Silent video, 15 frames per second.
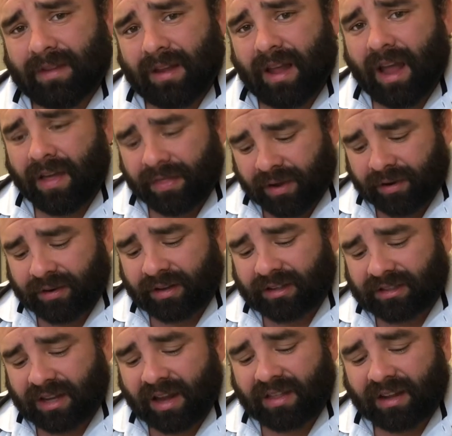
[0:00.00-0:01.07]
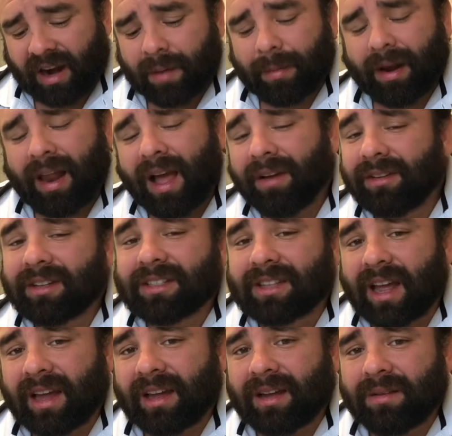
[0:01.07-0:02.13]
And they're going to say that I'm allowed to
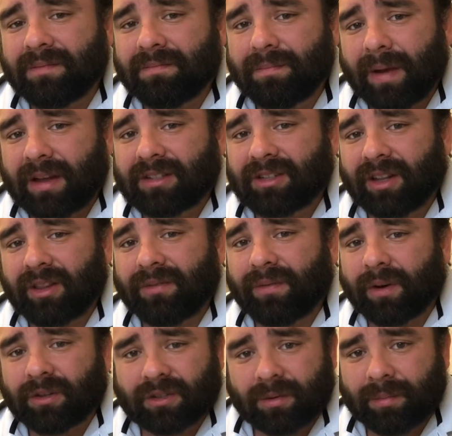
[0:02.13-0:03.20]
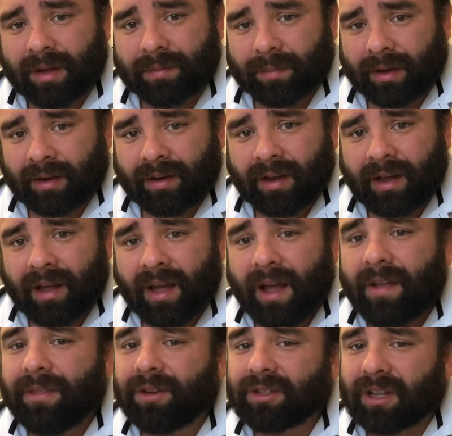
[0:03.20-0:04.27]
say it based on the First Amendment.
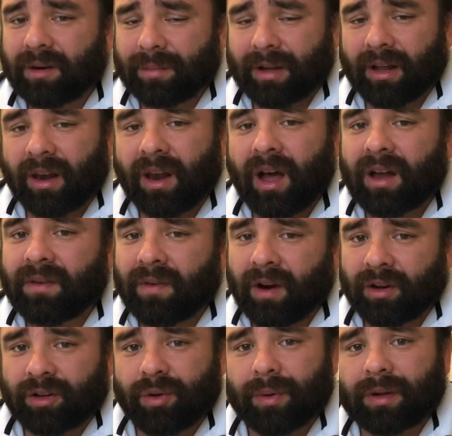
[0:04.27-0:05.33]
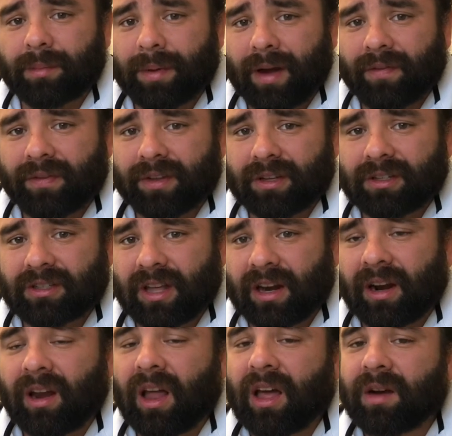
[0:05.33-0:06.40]
And there's going to be a lot of arguing about this. And
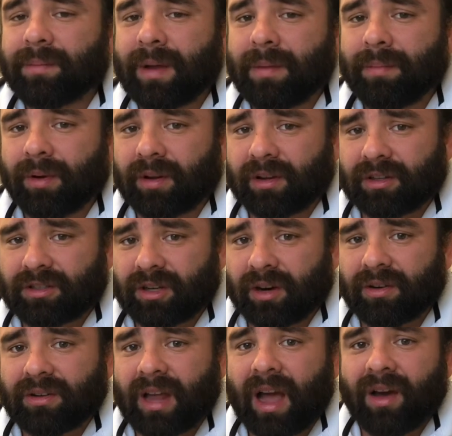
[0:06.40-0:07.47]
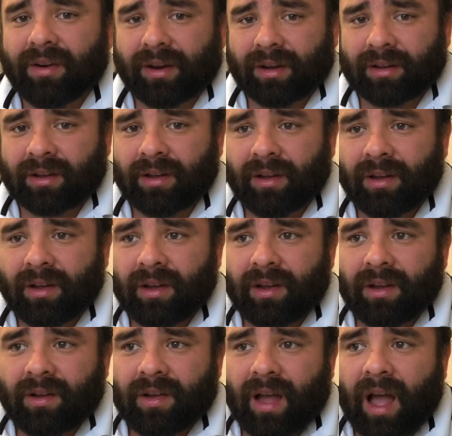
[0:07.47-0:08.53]
a lot of people are going to start doubting
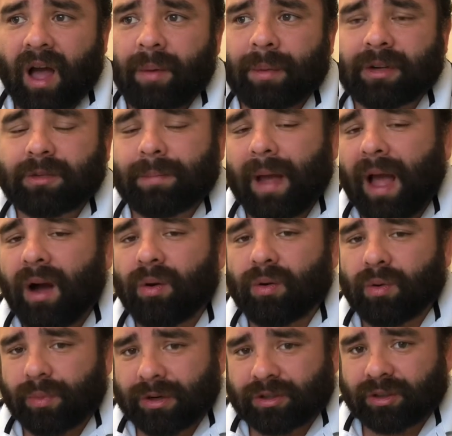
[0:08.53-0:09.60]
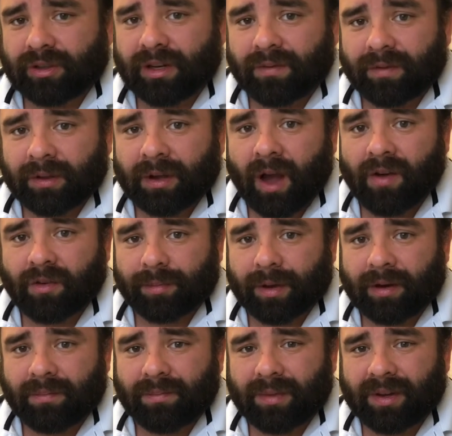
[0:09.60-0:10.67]
how much power we should give the
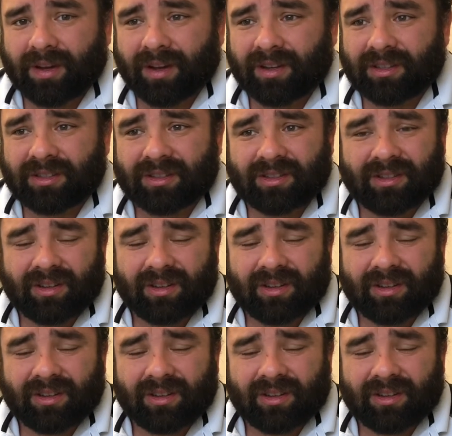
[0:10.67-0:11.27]
government, because